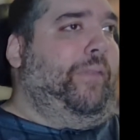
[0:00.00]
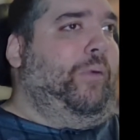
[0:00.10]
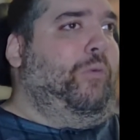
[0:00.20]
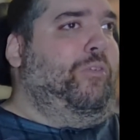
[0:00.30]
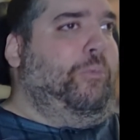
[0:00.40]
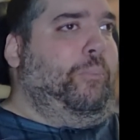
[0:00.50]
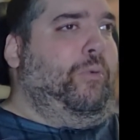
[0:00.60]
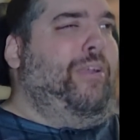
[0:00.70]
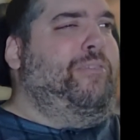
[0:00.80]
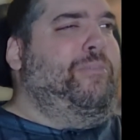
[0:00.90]
There was a
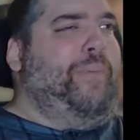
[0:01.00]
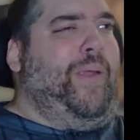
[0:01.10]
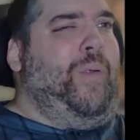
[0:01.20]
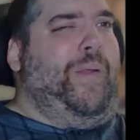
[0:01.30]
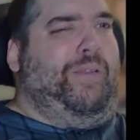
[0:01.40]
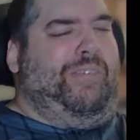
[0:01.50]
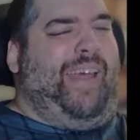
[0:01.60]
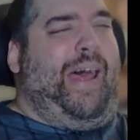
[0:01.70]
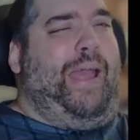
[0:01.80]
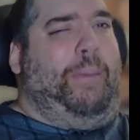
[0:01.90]
brief period of
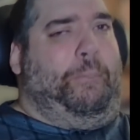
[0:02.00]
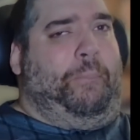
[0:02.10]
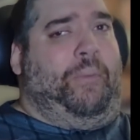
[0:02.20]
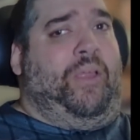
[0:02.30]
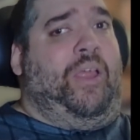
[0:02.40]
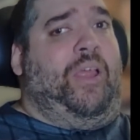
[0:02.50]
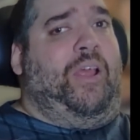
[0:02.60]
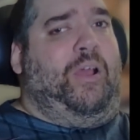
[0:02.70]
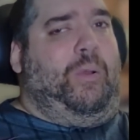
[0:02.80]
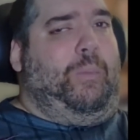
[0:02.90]
time
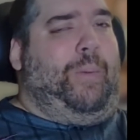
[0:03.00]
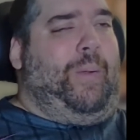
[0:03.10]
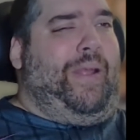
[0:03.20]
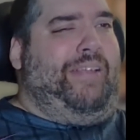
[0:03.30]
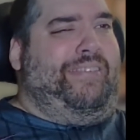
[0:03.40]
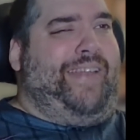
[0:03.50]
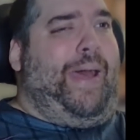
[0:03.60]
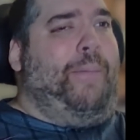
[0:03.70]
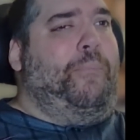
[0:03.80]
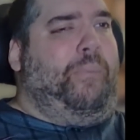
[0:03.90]
where I stopped